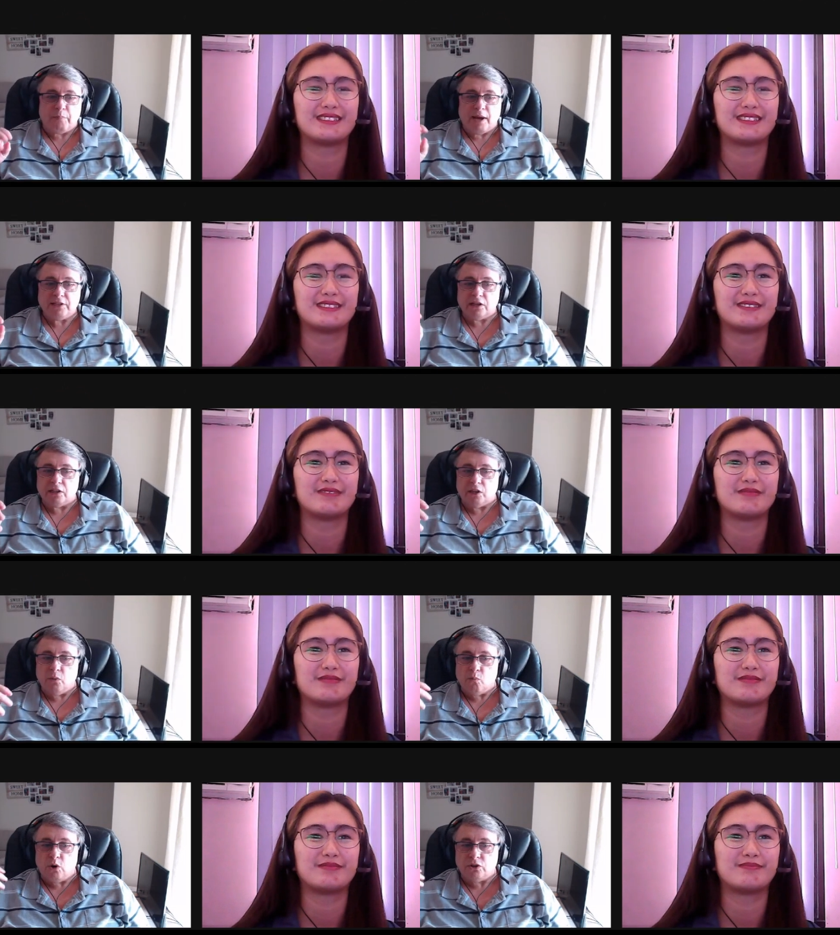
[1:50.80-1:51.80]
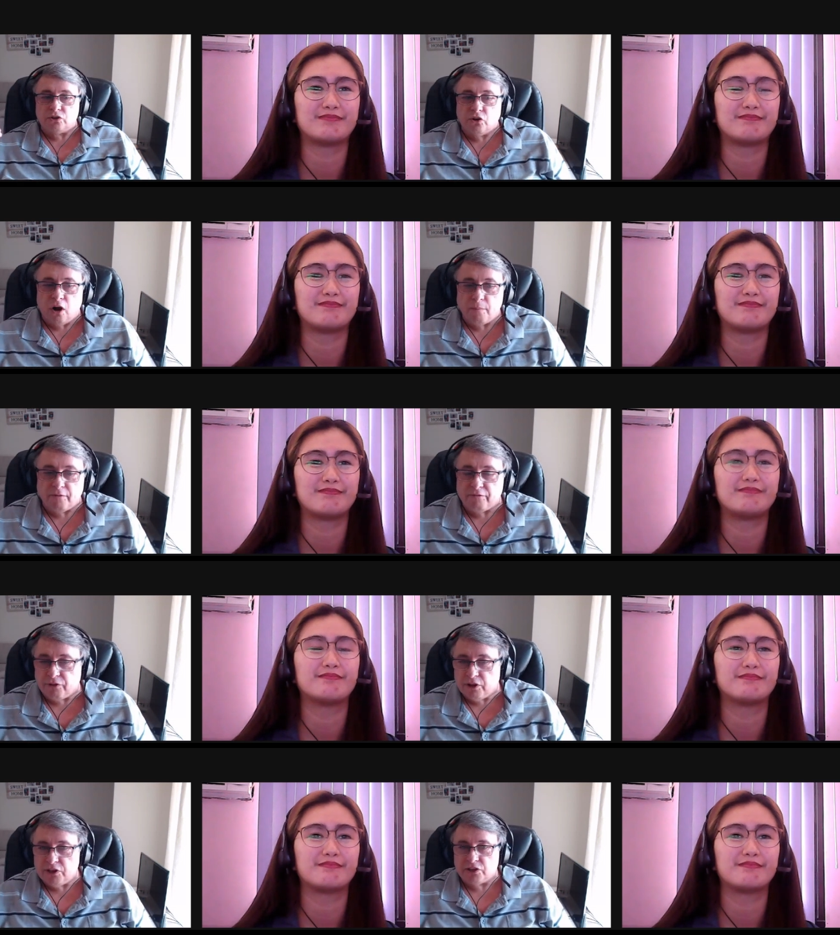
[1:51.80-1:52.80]
Speaker 1: basically, what type
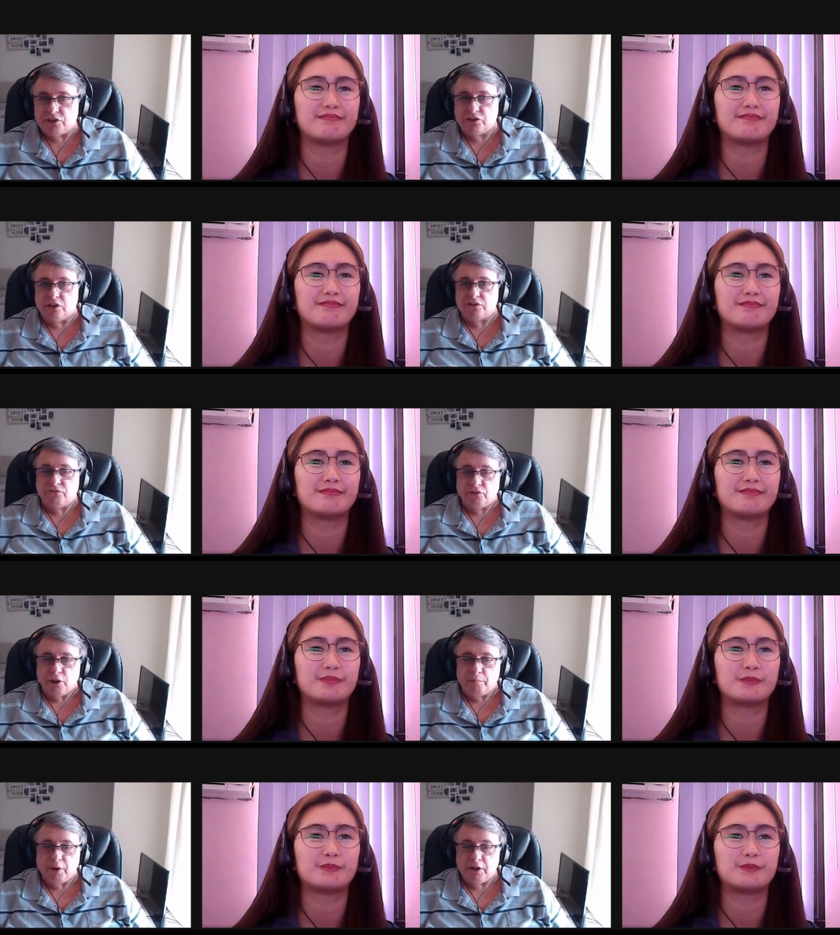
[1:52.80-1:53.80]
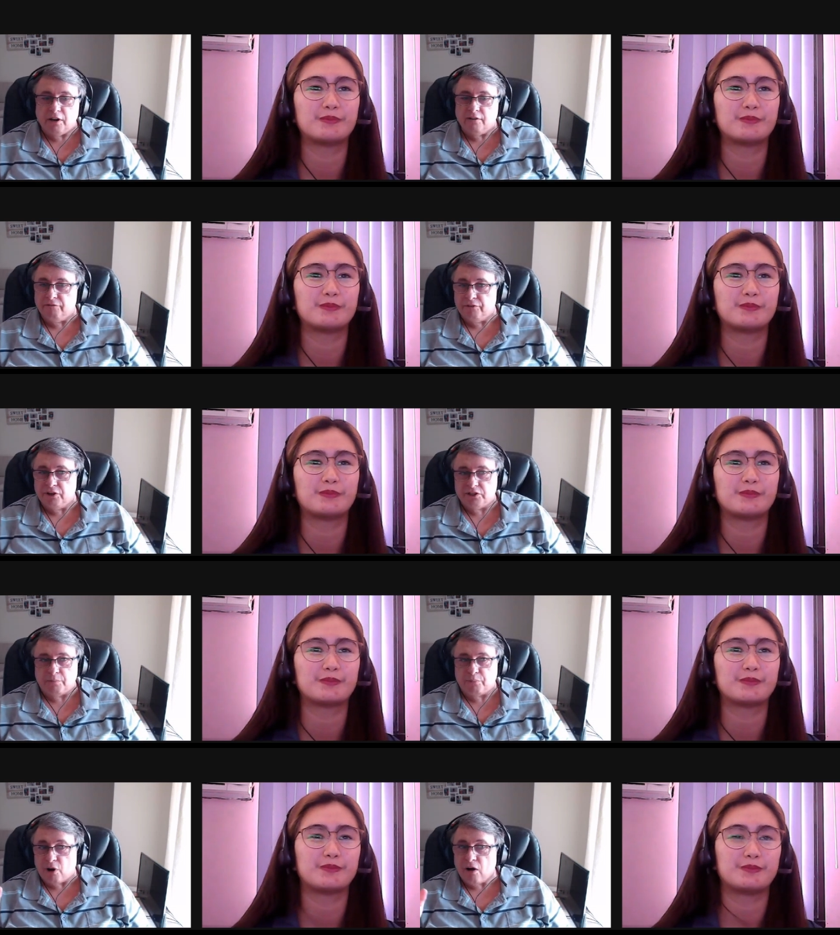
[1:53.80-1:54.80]
of visas does Filipino
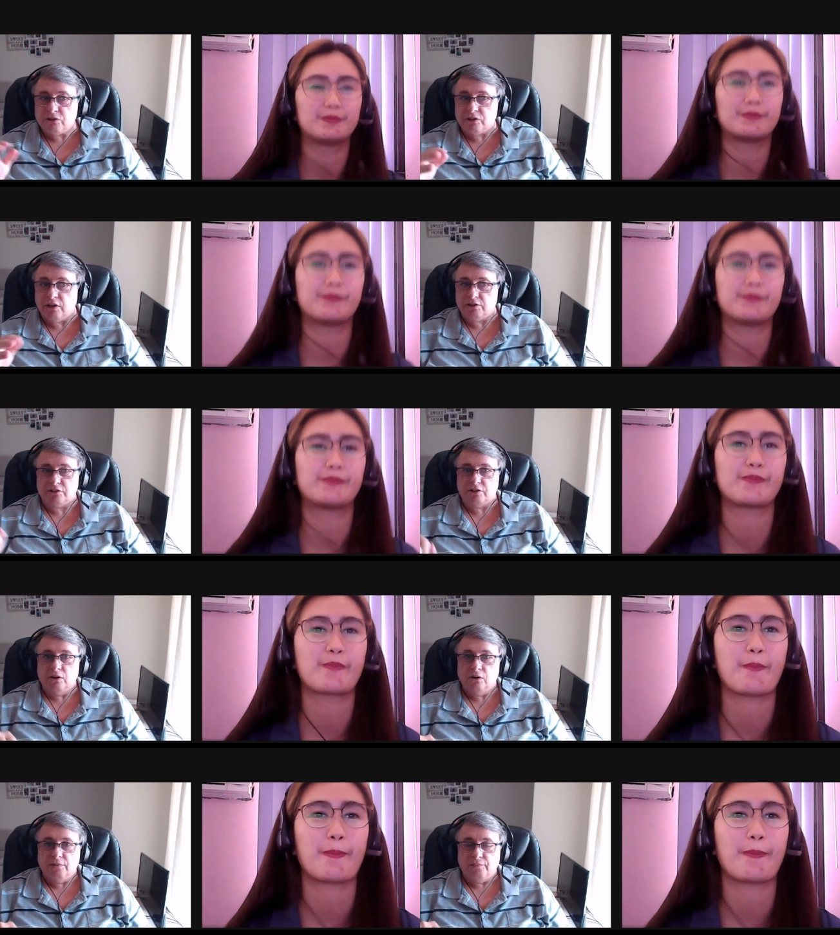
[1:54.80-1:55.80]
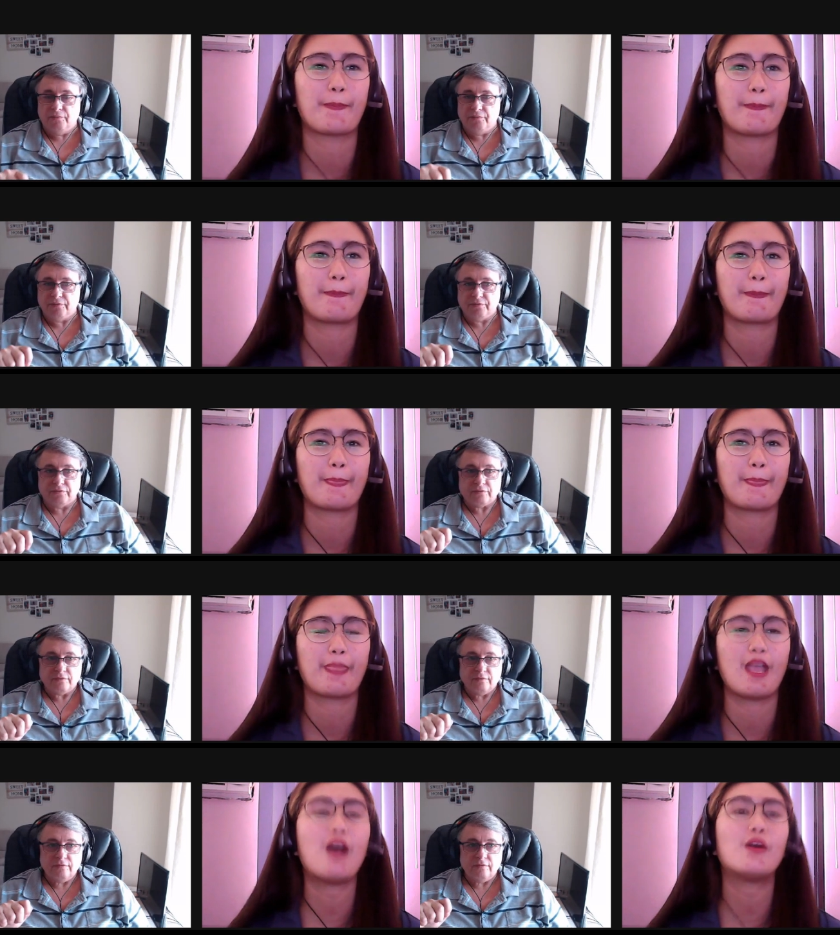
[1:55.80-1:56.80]
Visa process?
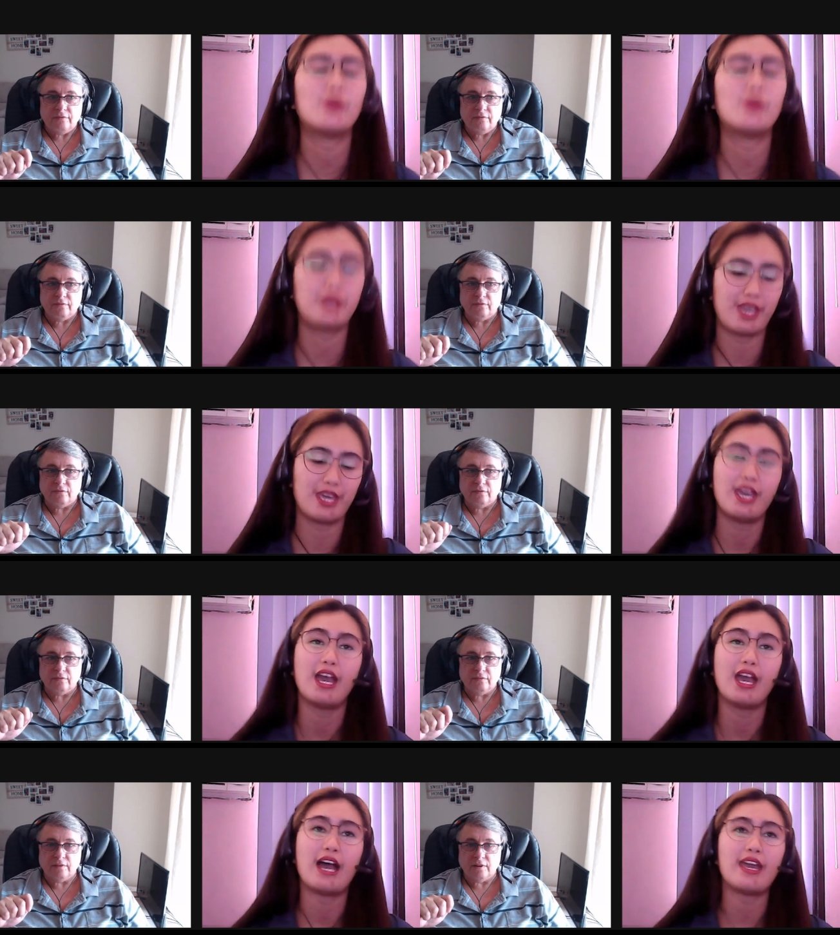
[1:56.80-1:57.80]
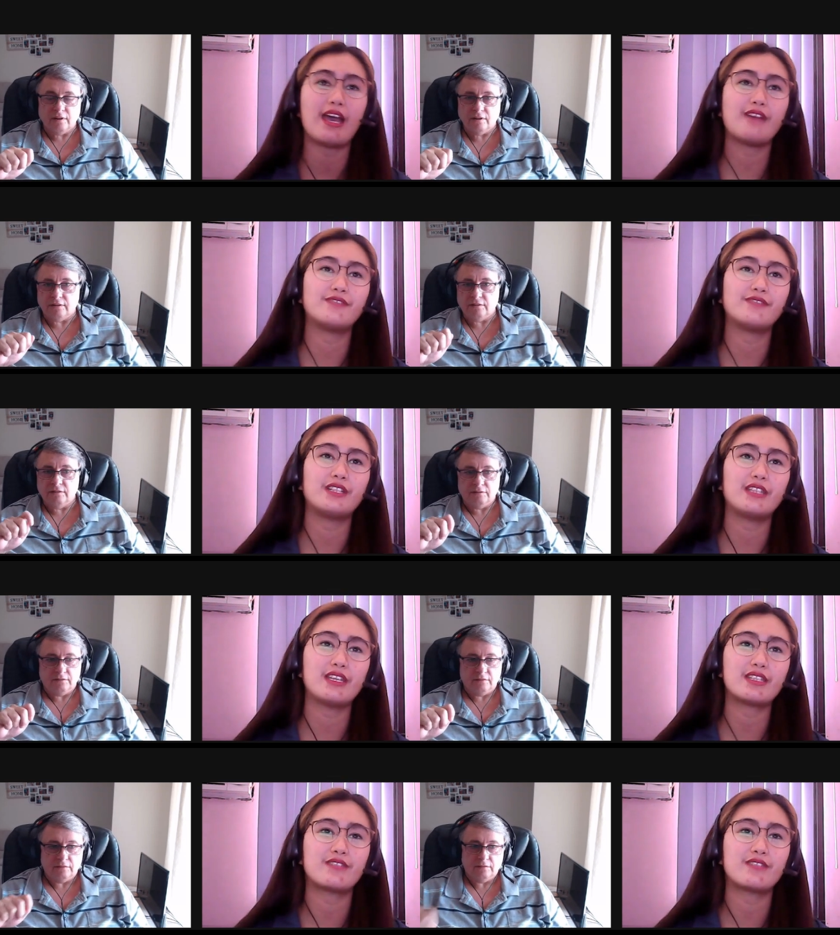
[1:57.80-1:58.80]
Speaker 2: Oh, okay. I have a
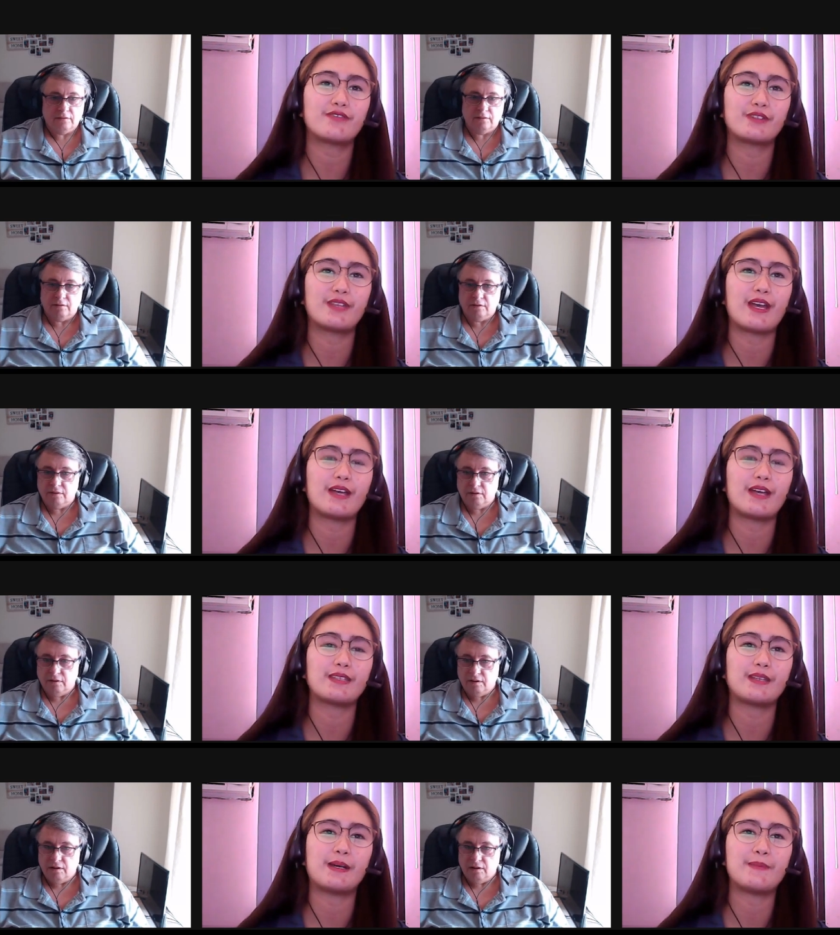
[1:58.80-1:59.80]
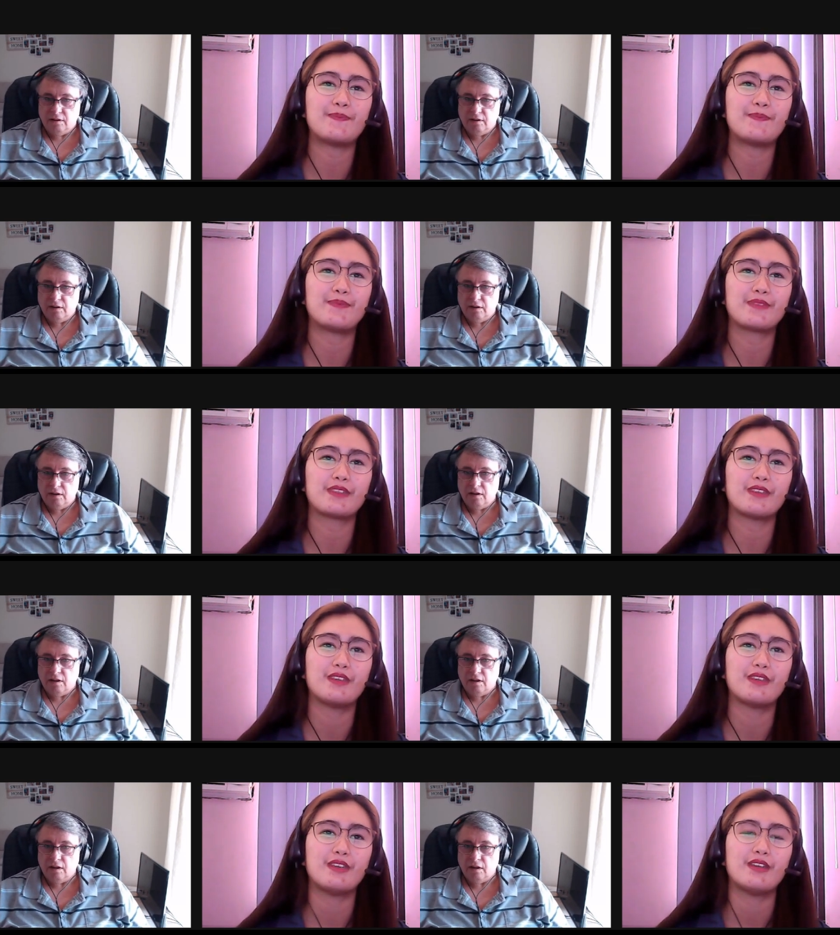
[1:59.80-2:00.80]
list for that.
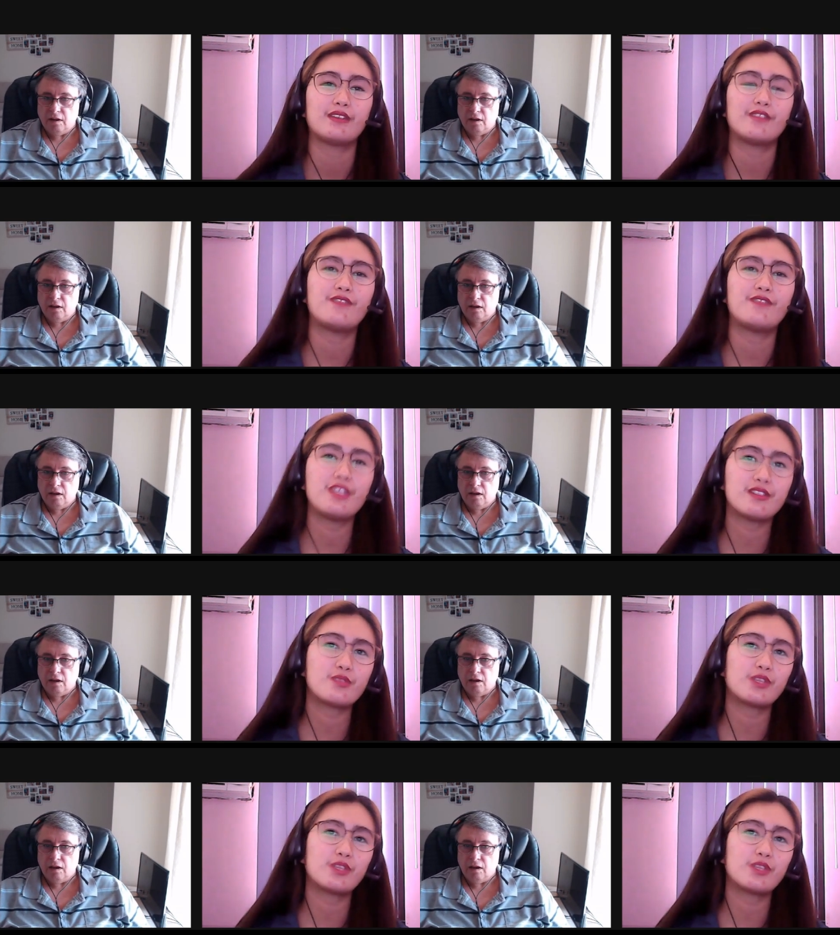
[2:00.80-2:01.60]
The visas